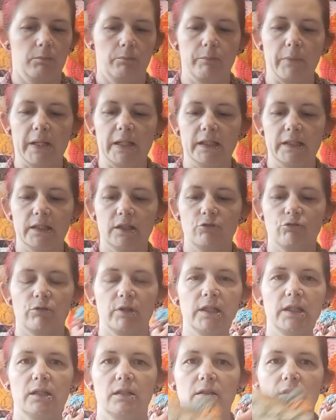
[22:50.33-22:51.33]
mainly
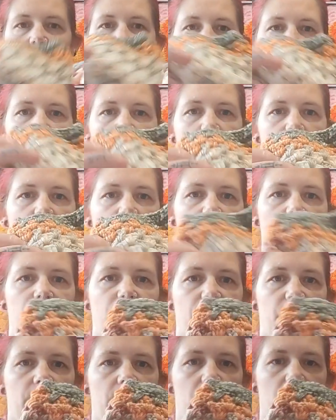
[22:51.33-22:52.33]
green
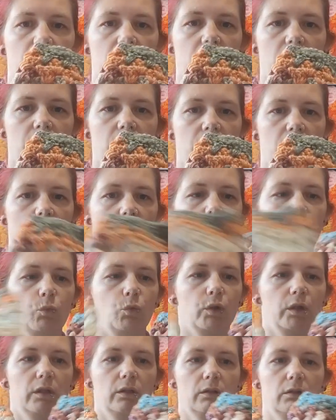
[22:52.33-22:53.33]
sleeve and
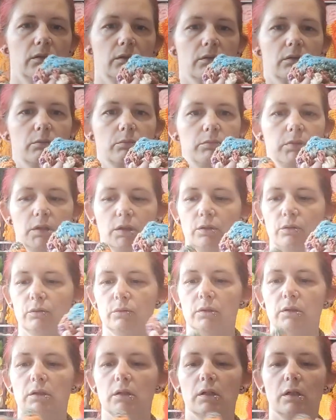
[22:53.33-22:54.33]
one
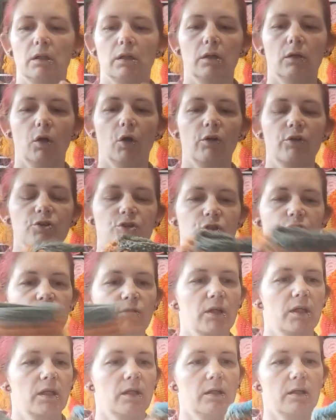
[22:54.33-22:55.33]
blue, orange and
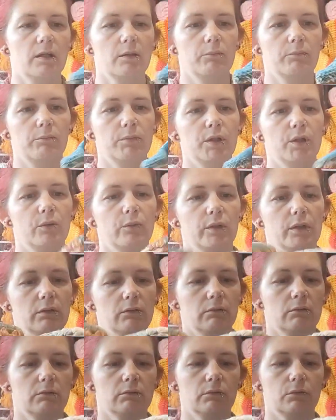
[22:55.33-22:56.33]
green, and blue
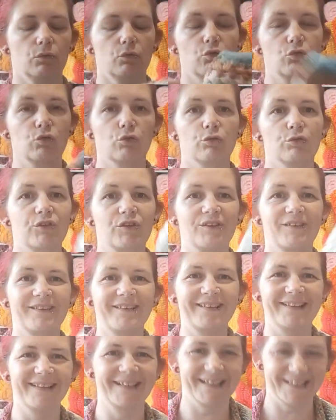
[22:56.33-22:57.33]
and all sorts.
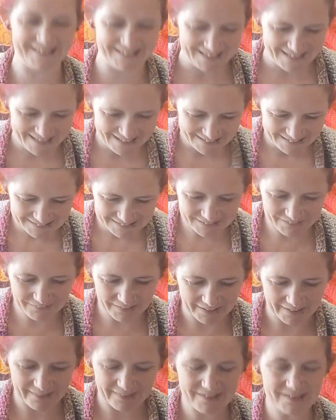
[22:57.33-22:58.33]
So
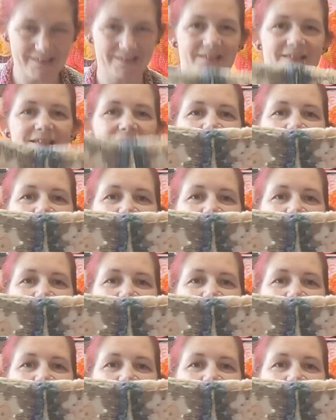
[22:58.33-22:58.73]
yeah, this is